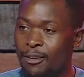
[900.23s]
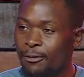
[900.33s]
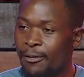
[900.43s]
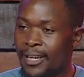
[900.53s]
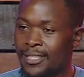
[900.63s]

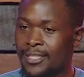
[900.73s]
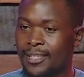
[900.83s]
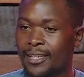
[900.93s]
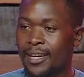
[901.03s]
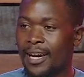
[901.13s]
him first.
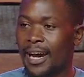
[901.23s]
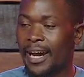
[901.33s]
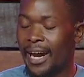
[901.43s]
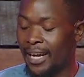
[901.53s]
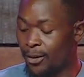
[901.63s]

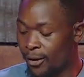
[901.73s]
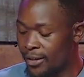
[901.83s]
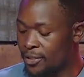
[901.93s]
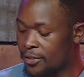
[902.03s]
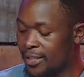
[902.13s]

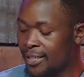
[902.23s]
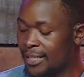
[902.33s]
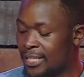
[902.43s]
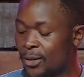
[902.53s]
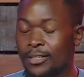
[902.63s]

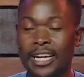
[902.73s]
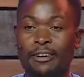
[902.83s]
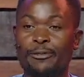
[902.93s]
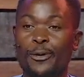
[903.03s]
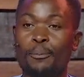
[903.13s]
Idolatry does not
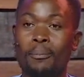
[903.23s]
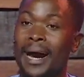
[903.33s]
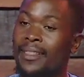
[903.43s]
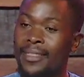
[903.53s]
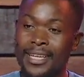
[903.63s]
come from
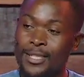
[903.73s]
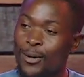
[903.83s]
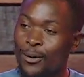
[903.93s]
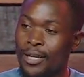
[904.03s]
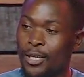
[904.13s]
bad
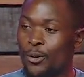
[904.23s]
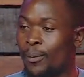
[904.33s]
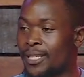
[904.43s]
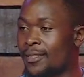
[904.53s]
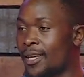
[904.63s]
things only. You
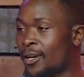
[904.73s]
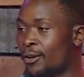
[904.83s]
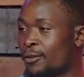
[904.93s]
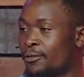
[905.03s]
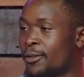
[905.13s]
might
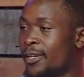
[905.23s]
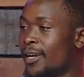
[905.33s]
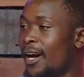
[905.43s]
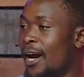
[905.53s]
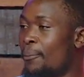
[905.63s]
think of
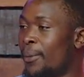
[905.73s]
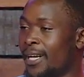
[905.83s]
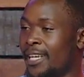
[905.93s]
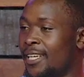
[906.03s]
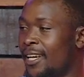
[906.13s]

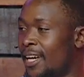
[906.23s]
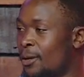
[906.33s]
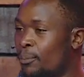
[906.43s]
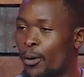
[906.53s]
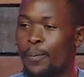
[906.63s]
money
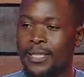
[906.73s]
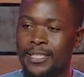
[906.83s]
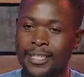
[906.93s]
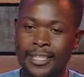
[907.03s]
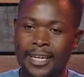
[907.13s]
and
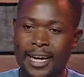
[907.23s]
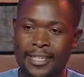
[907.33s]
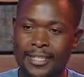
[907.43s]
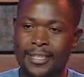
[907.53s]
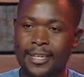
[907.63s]
property
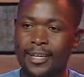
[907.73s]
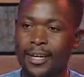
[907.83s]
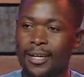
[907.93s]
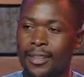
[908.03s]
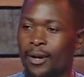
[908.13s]
as
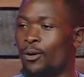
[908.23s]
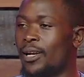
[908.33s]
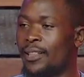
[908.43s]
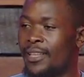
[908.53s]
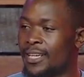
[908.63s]
the
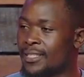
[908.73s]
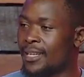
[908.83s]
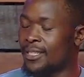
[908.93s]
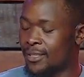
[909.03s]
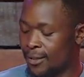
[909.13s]
only things
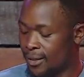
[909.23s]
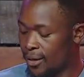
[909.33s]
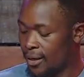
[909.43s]
that